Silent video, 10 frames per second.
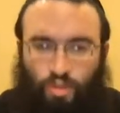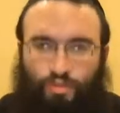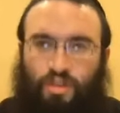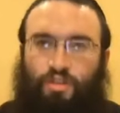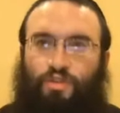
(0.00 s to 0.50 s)
but
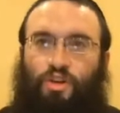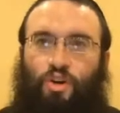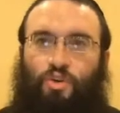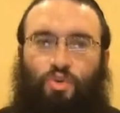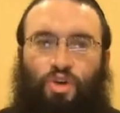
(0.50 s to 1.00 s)
only for
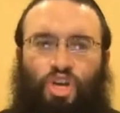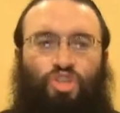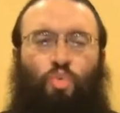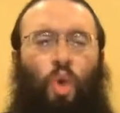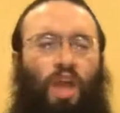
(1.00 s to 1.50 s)

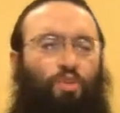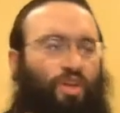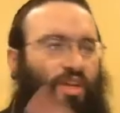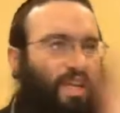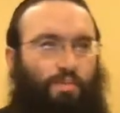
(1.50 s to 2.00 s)
Kofa. So why are you
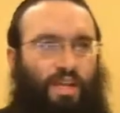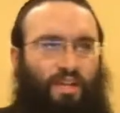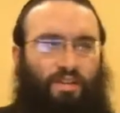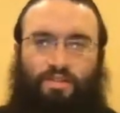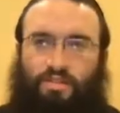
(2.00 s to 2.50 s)
looking at
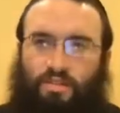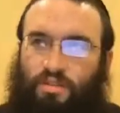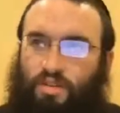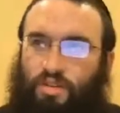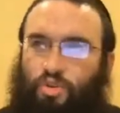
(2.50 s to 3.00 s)
anybody else?